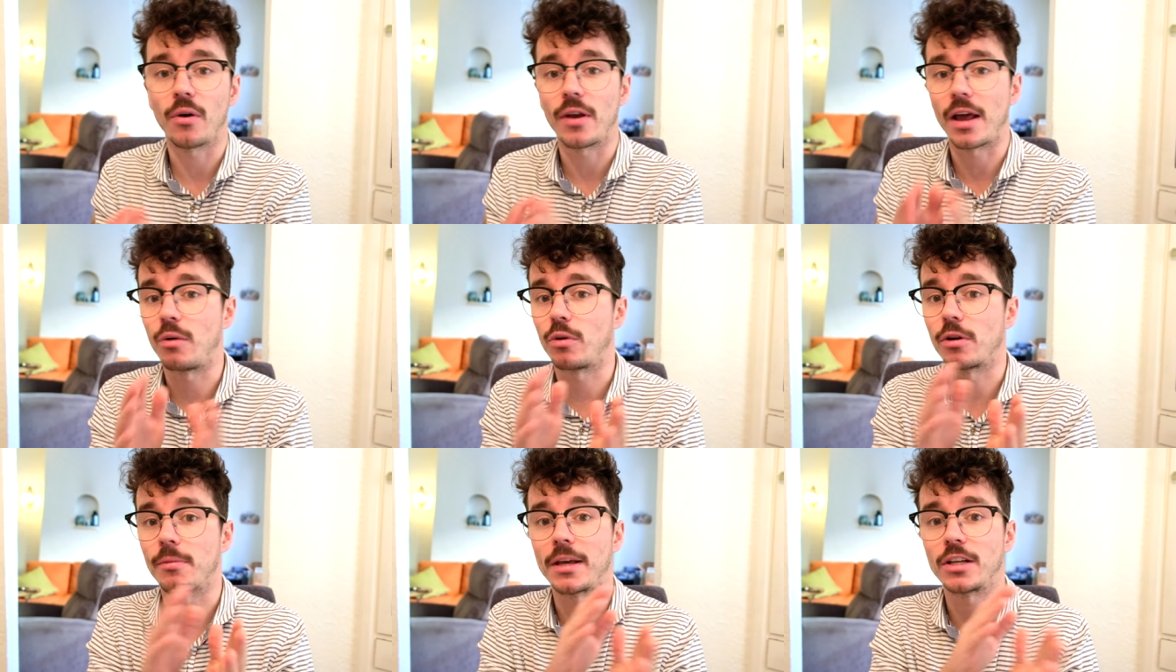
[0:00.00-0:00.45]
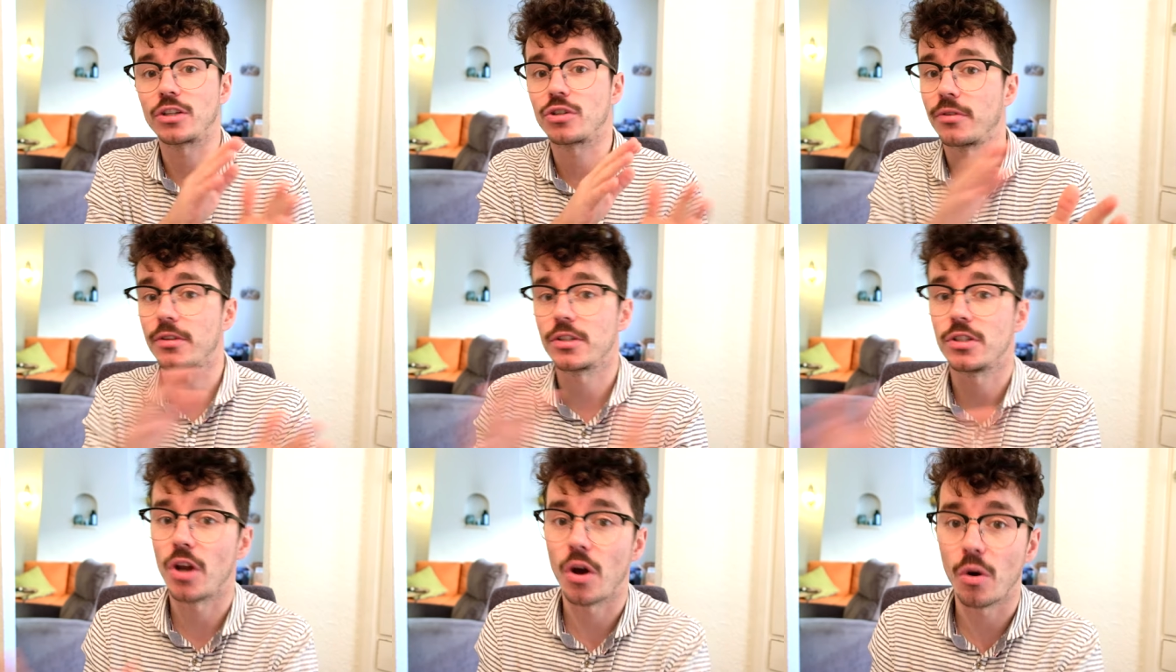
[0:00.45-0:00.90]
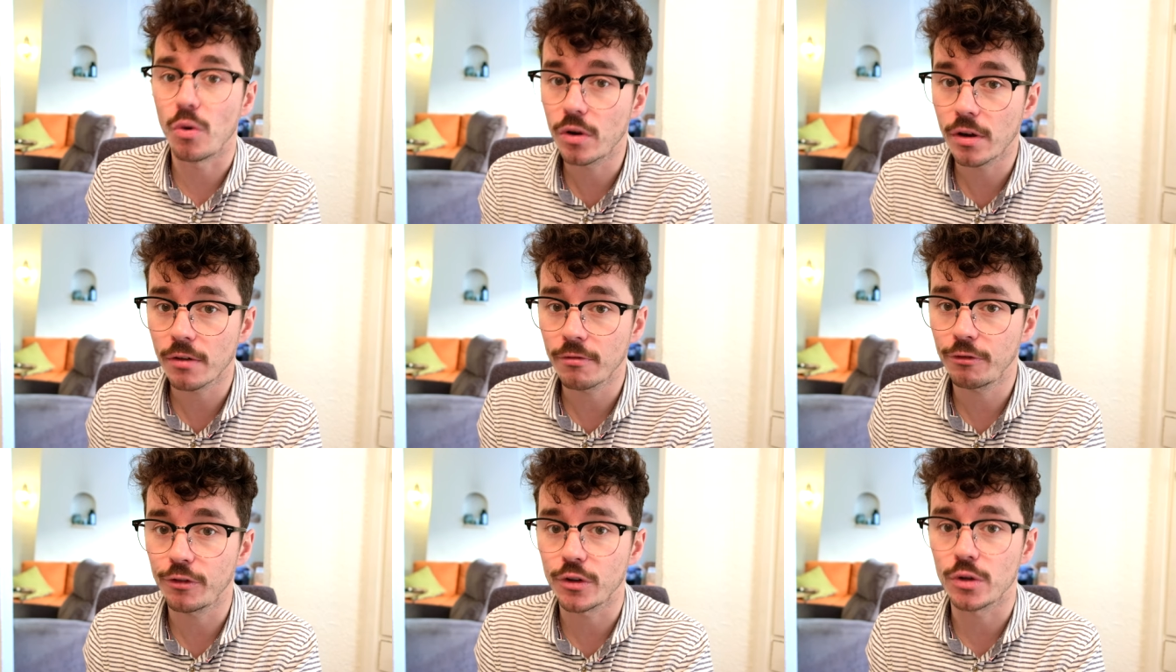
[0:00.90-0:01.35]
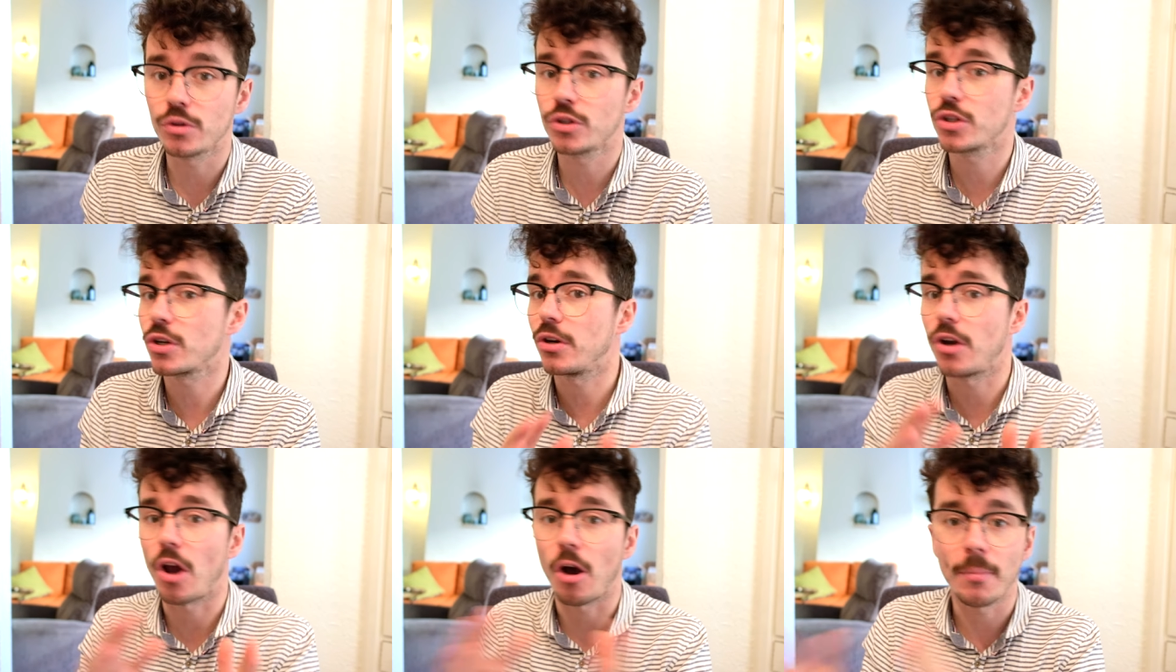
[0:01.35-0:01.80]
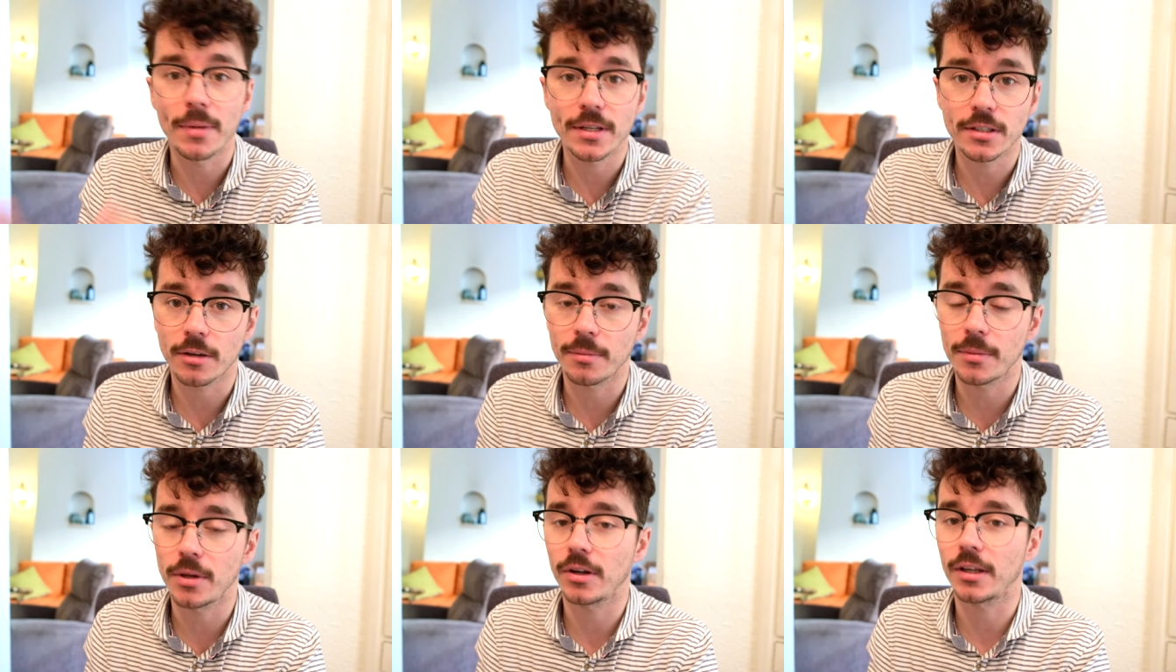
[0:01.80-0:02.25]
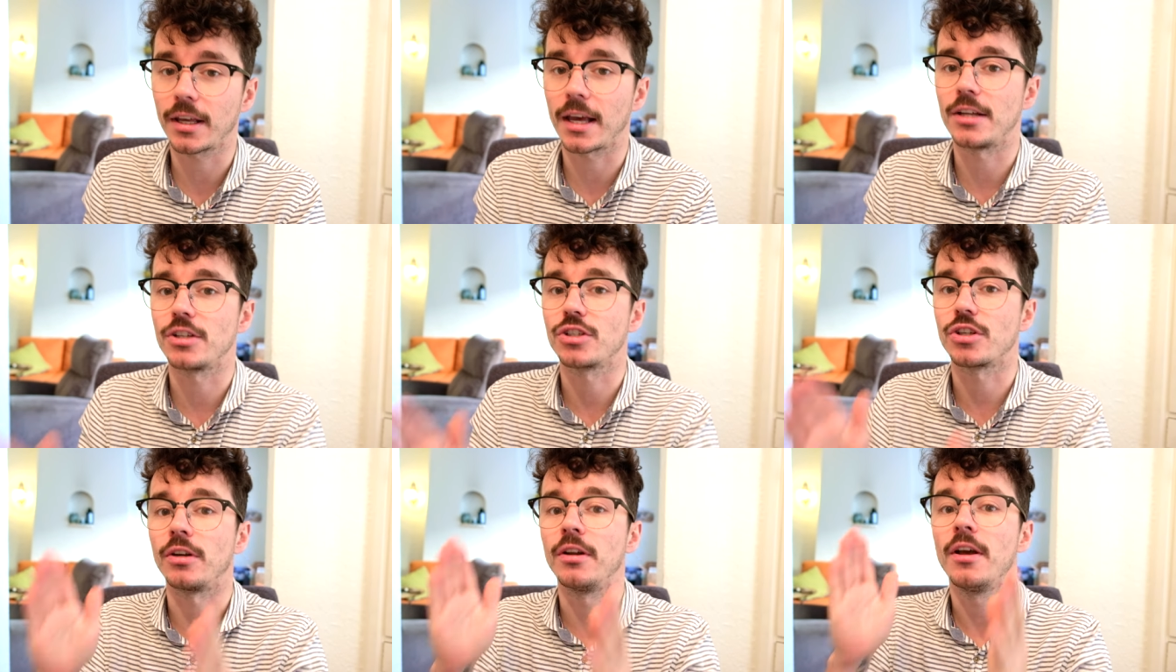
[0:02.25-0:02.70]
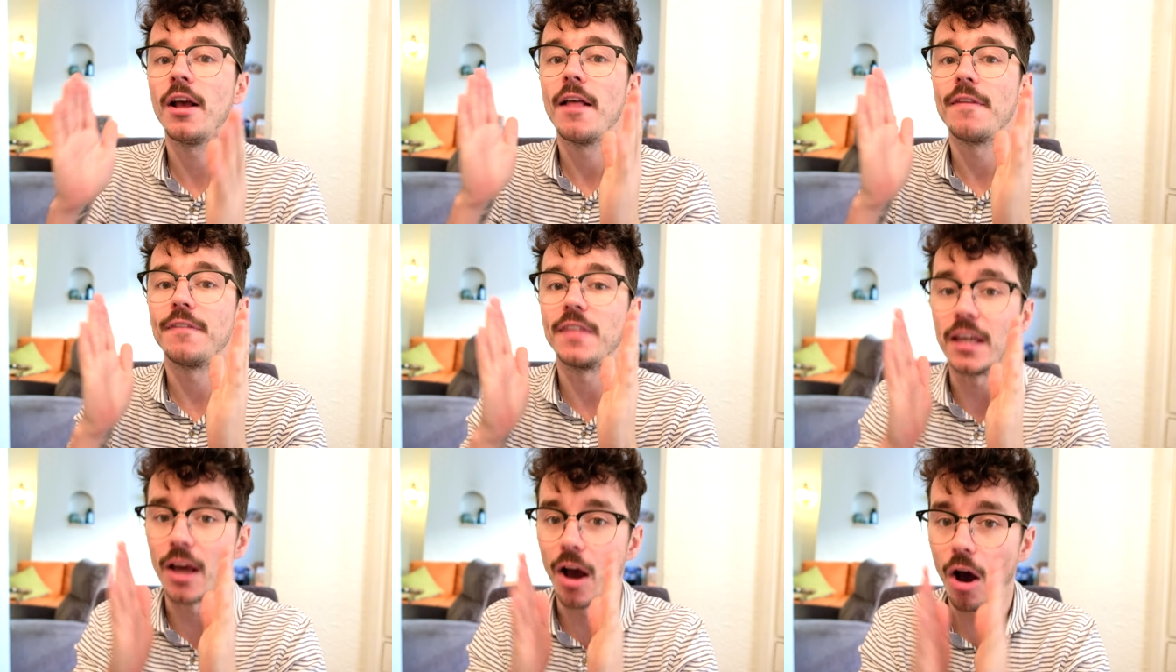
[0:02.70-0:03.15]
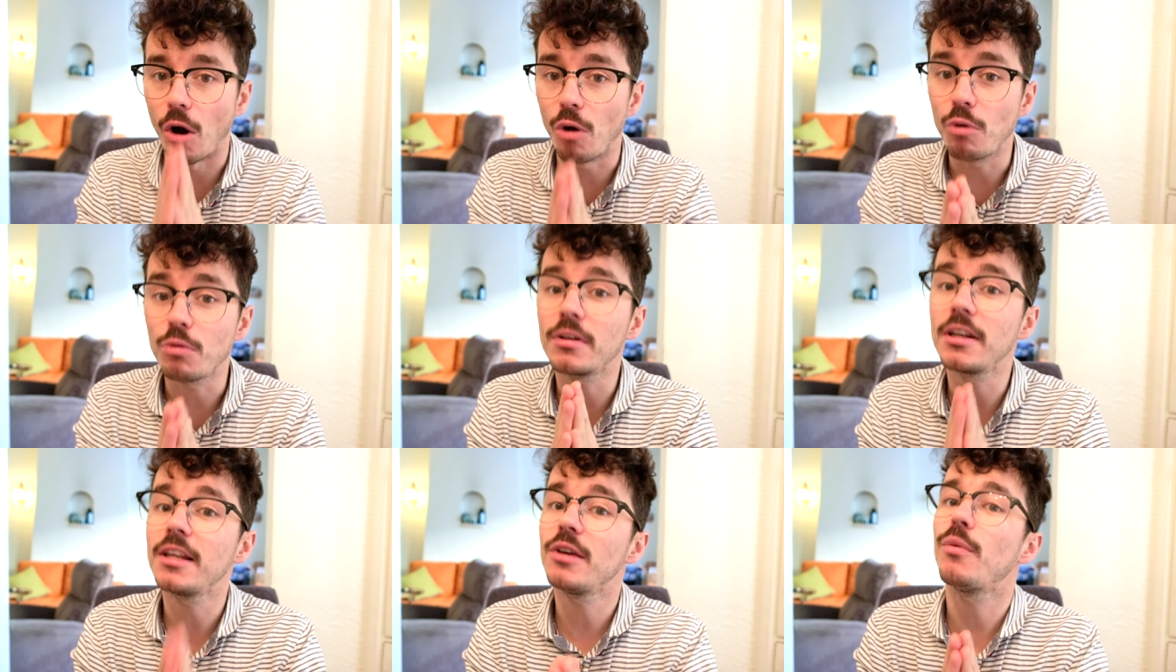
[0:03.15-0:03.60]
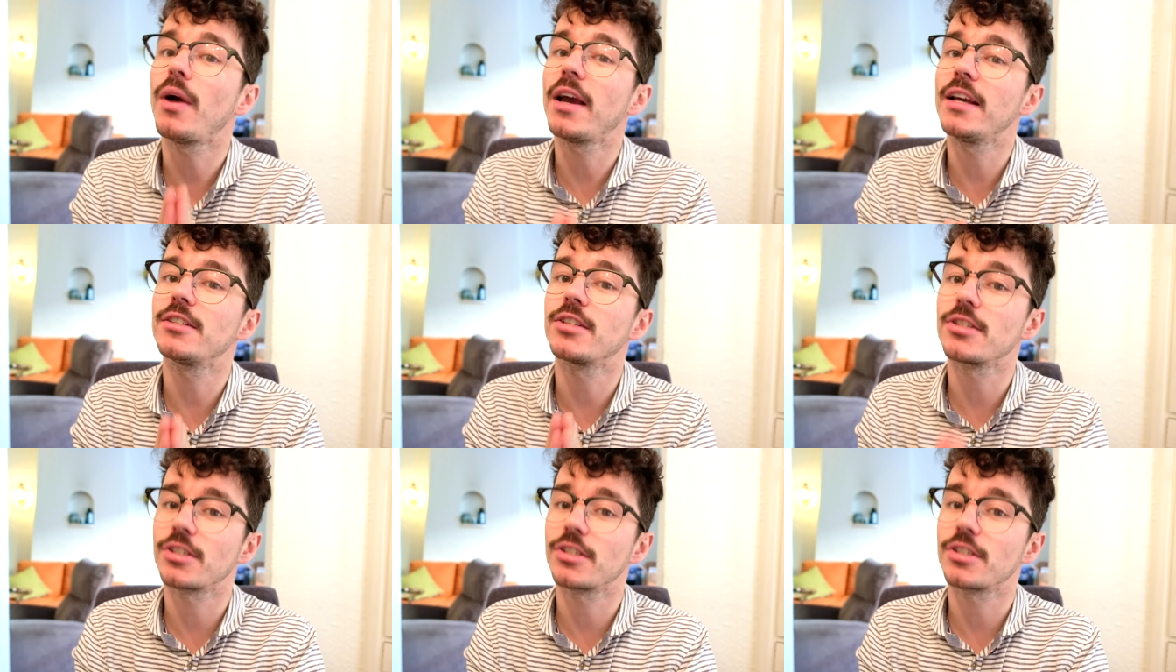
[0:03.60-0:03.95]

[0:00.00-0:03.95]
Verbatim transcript: I want to make sure there's no confusion, no miscommunication. The only way to